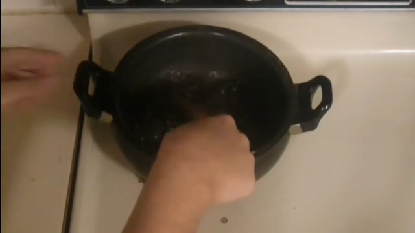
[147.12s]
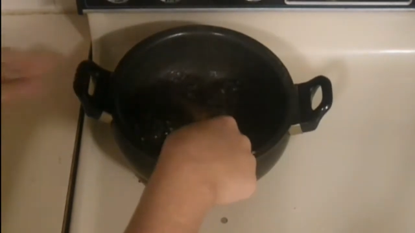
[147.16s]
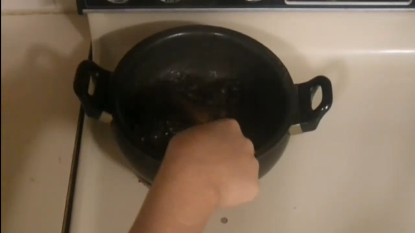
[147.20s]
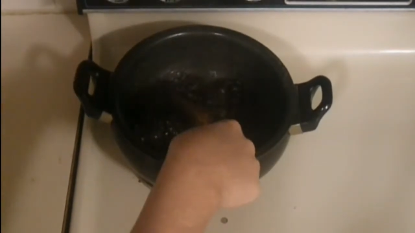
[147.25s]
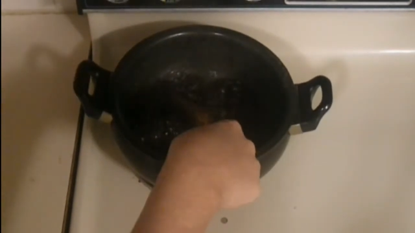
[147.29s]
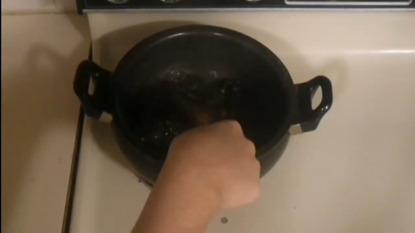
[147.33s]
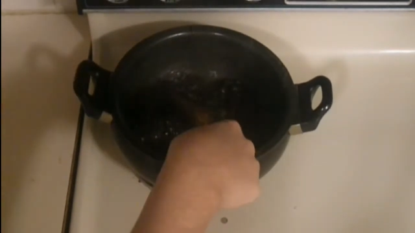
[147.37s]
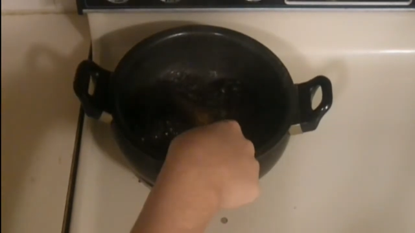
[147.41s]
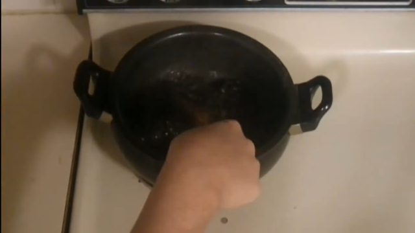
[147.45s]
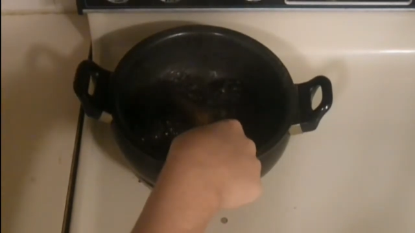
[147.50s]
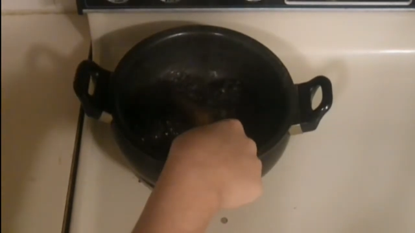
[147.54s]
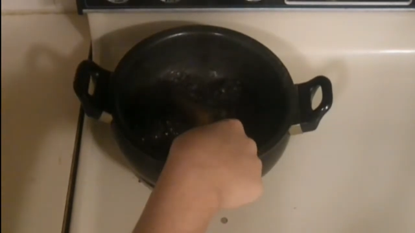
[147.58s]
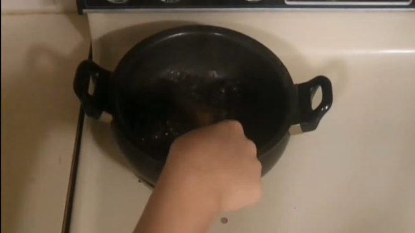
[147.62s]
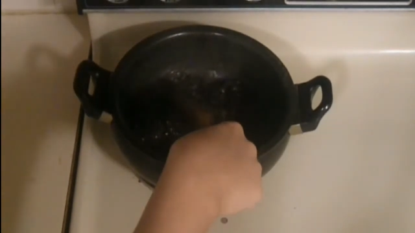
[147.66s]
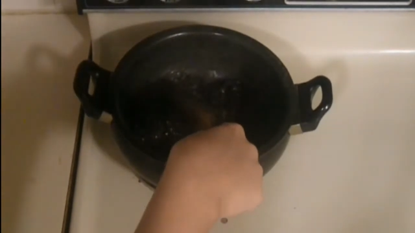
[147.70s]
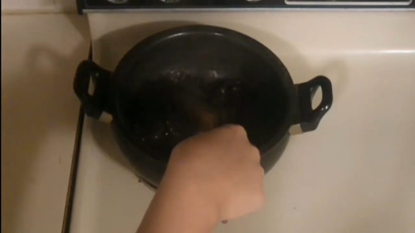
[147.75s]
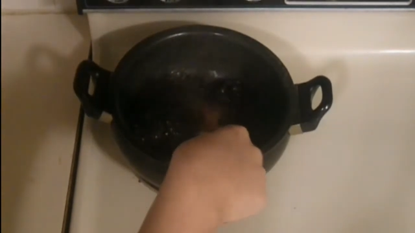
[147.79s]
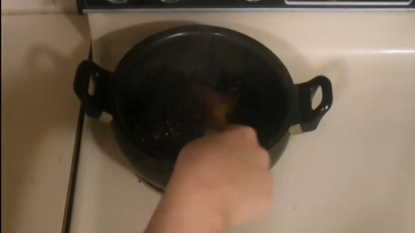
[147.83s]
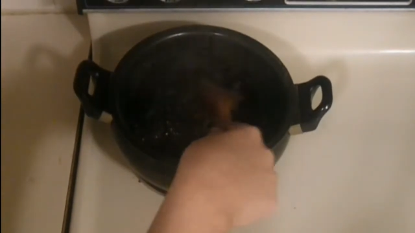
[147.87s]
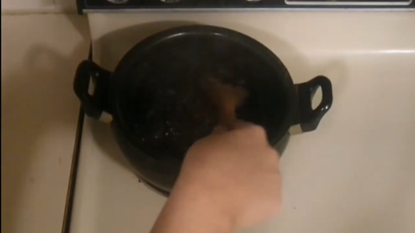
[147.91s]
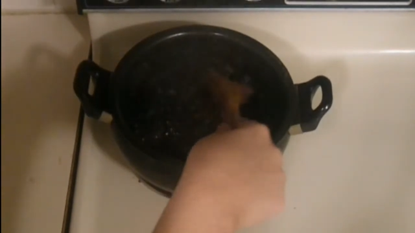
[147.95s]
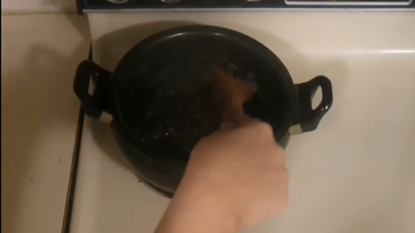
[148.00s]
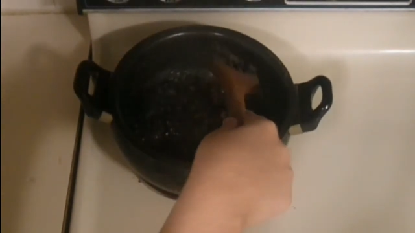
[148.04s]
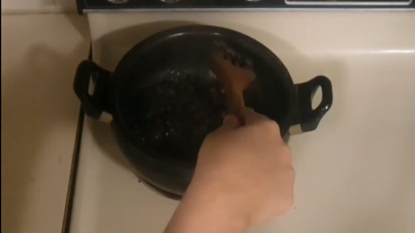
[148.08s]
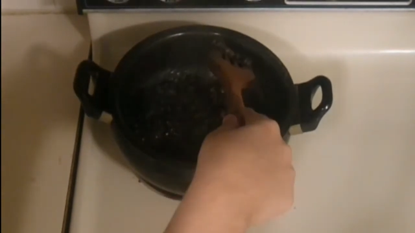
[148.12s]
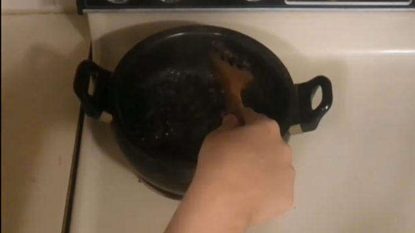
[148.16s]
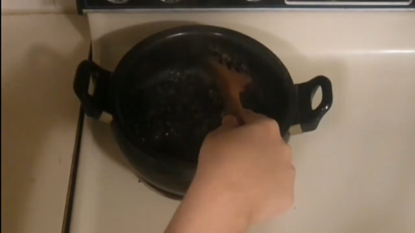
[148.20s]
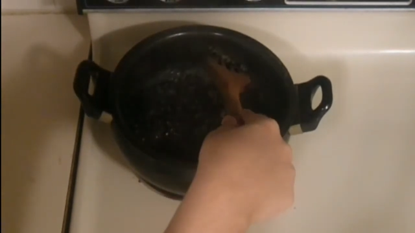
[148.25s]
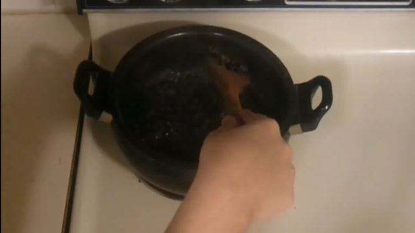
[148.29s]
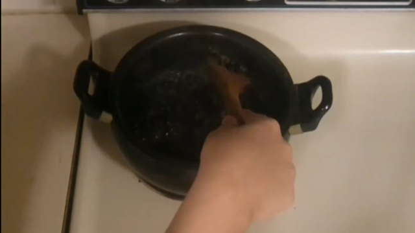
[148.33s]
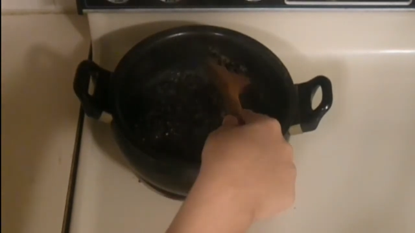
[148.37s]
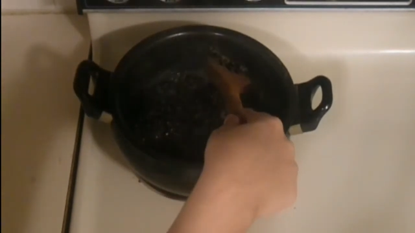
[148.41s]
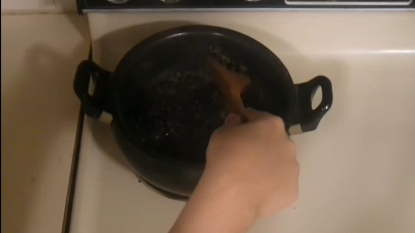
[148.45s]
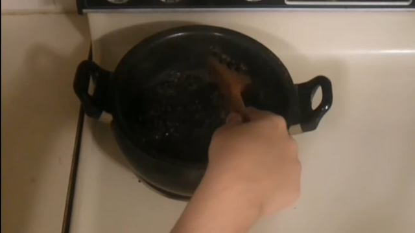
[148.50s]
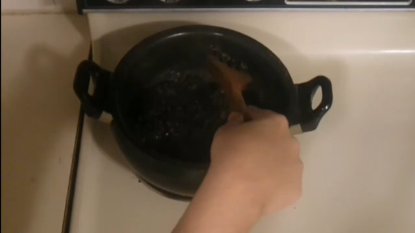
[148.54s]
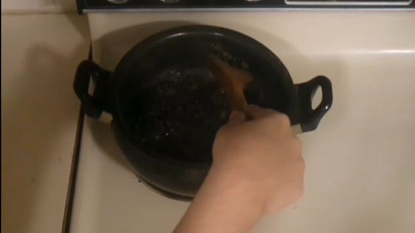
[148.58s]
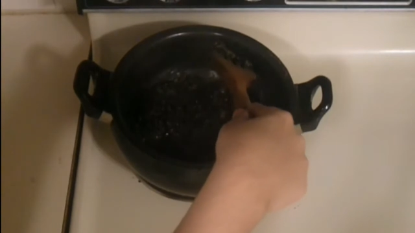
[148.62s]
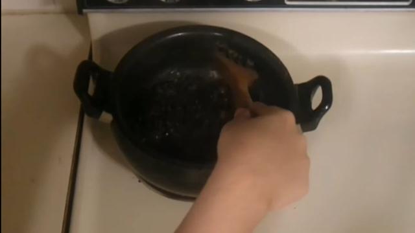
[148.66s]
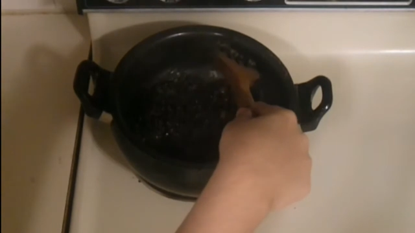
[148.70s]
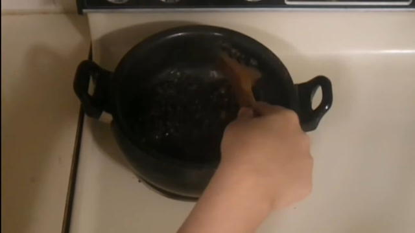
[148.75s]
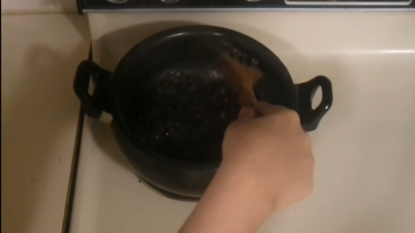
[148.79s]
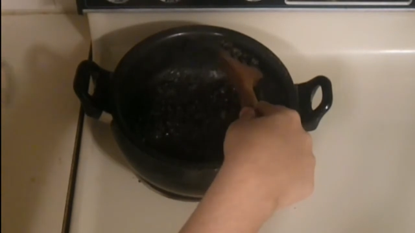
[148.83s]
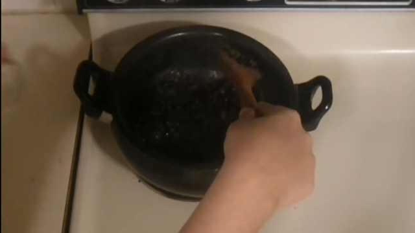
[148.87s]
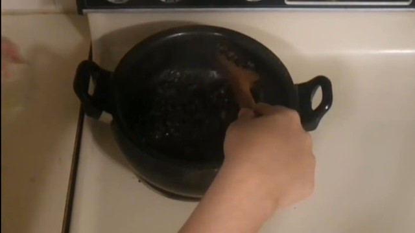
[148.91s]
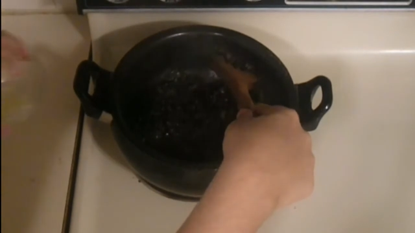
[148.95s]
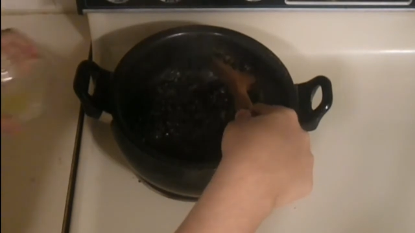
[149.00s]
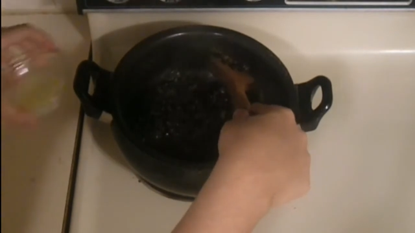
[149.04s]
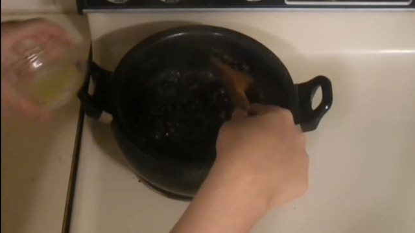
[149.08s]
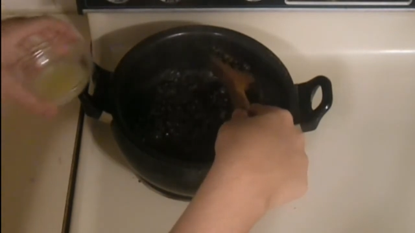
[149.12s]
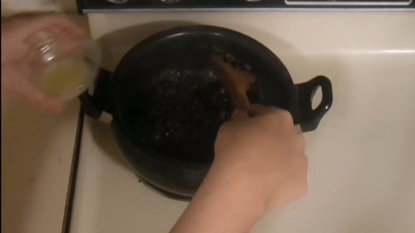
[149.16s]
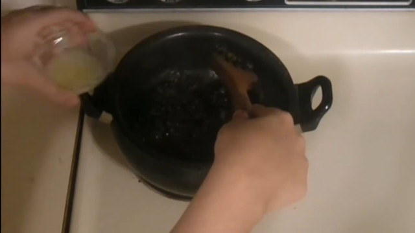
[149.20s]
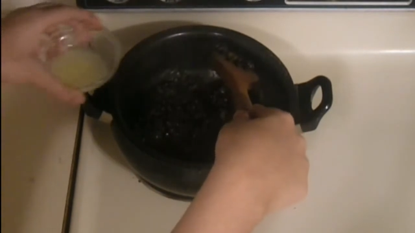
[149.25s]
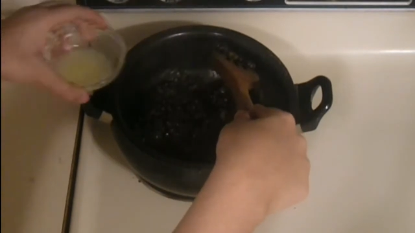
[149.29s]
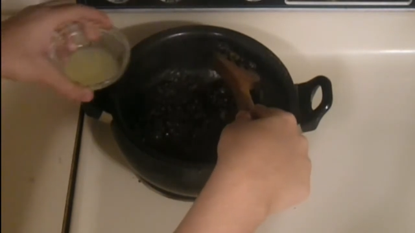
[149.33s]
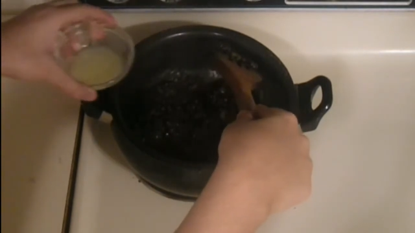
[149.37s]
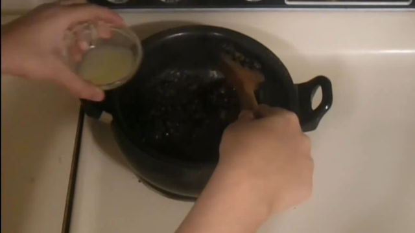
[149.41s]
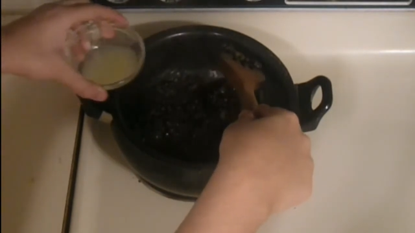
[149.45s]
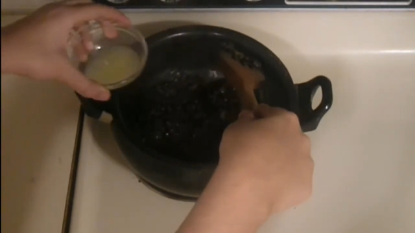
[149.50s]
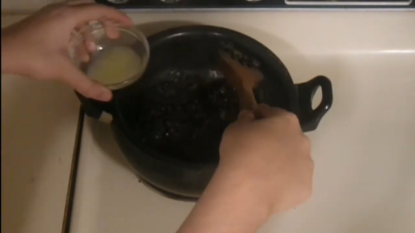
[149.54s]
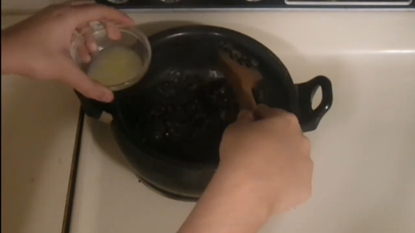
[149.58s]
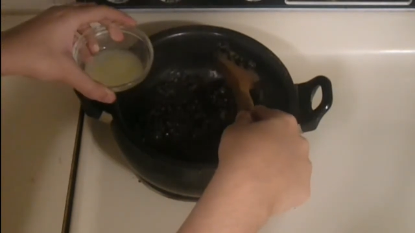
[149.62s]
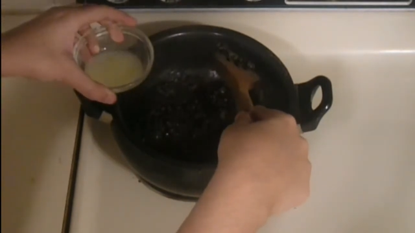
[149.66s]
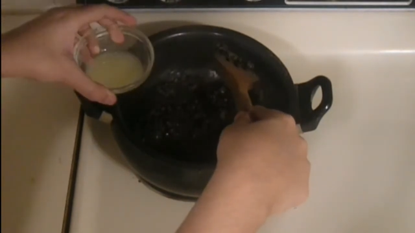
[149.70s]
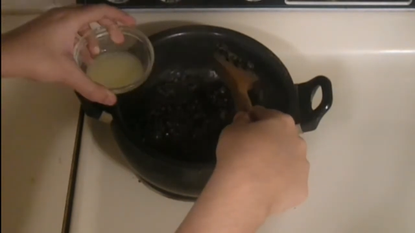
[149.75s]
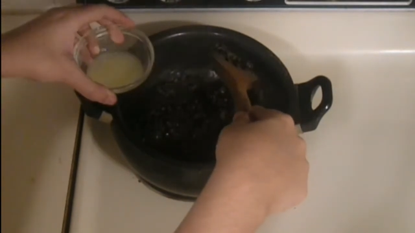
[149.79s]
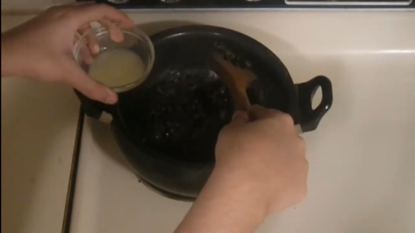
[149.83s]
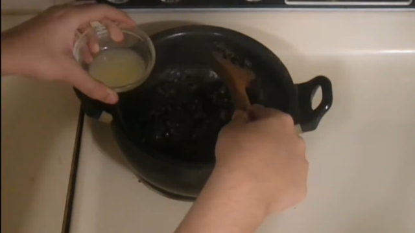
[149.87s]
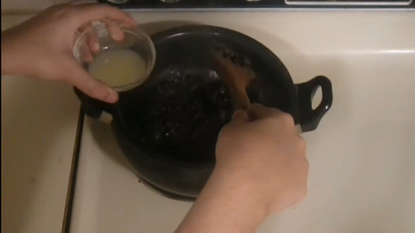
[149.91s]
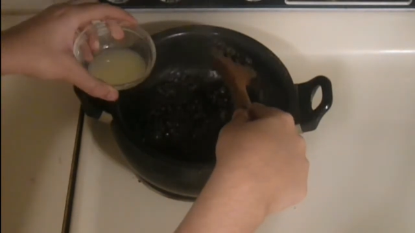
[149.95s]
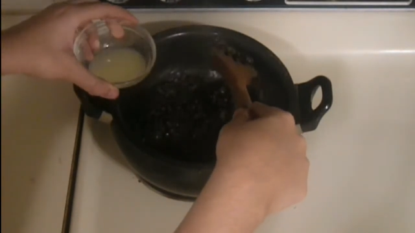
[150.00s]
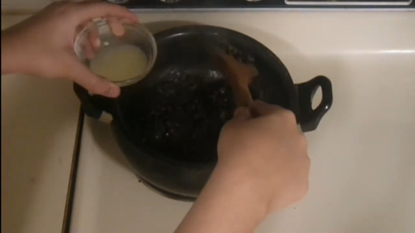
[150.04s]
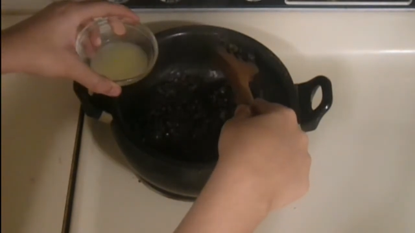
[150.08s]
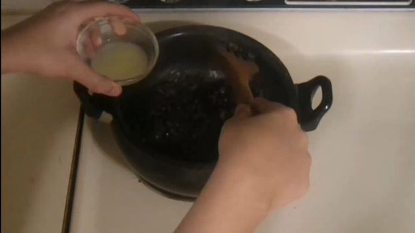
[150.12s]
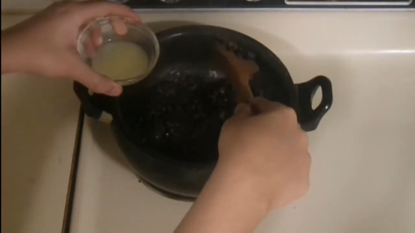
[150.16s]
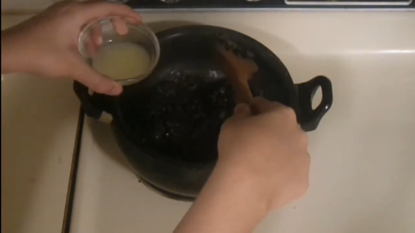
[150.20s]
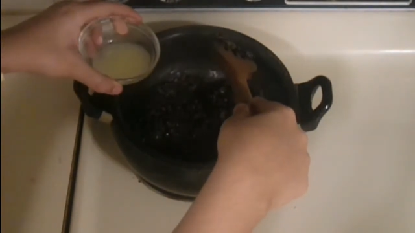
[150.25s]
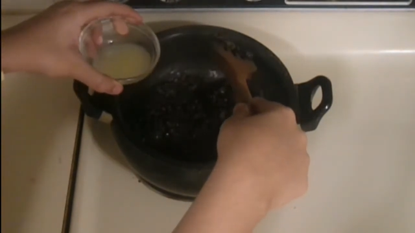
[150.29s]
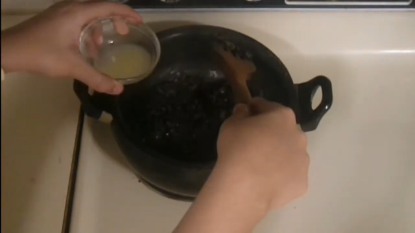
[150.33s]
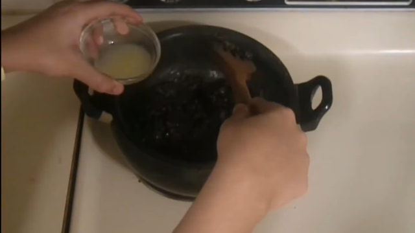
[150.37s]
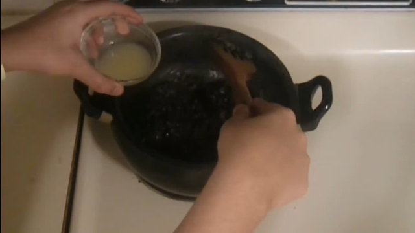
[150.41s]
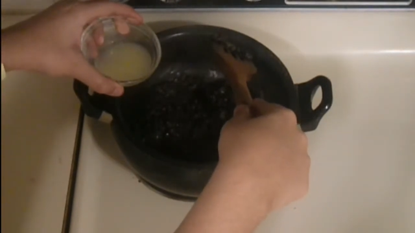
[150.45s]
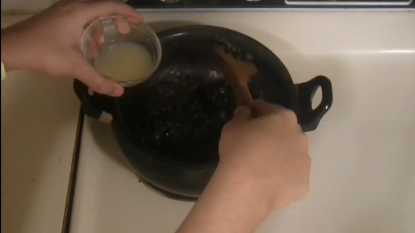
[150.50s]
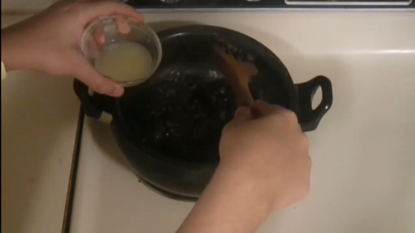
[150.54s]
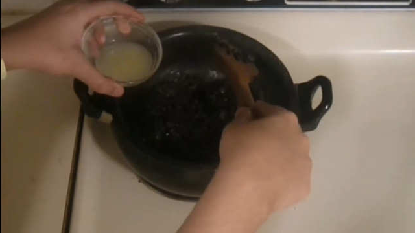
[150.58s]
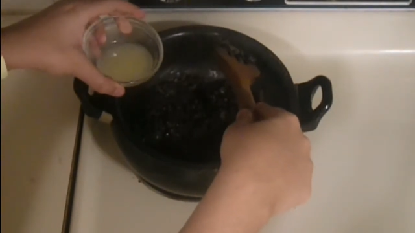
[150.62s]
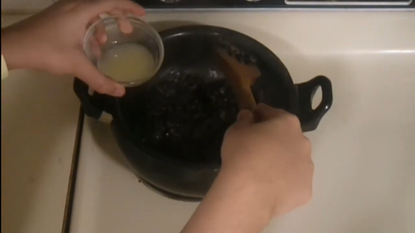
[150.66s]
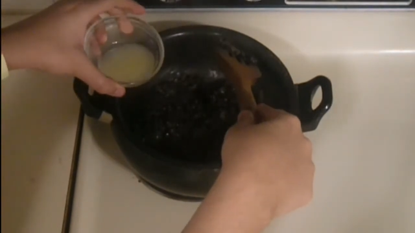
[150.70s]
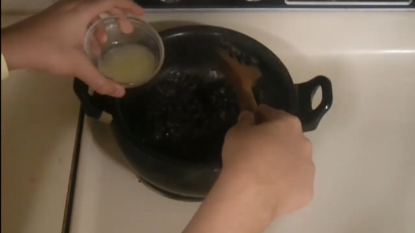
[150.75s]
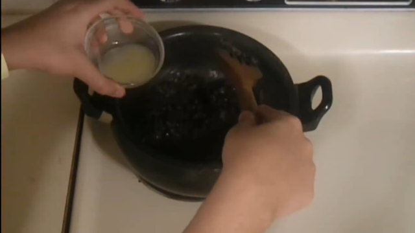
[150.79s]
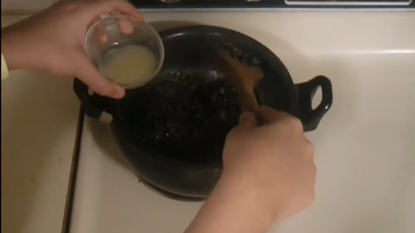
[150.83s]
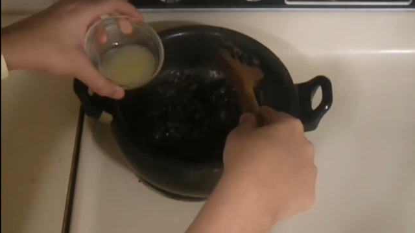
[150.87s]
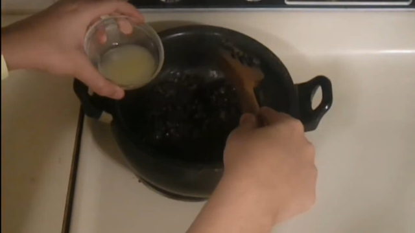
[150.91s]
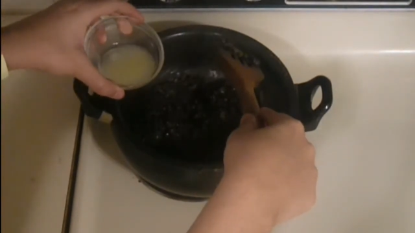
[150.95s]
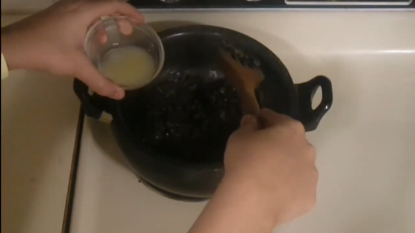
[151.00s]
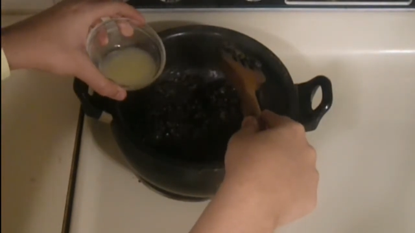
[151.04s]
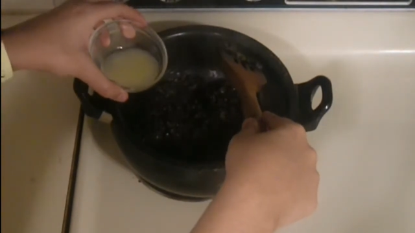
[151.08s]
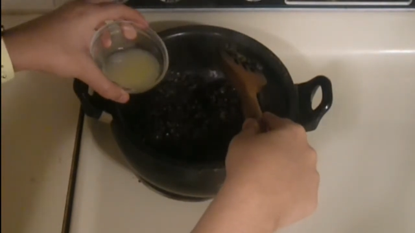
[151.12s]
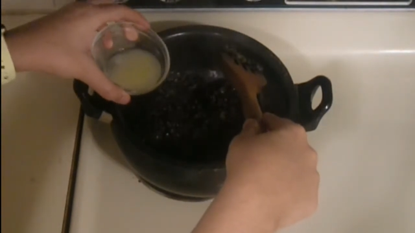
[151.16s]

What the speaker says: (no speaker visible)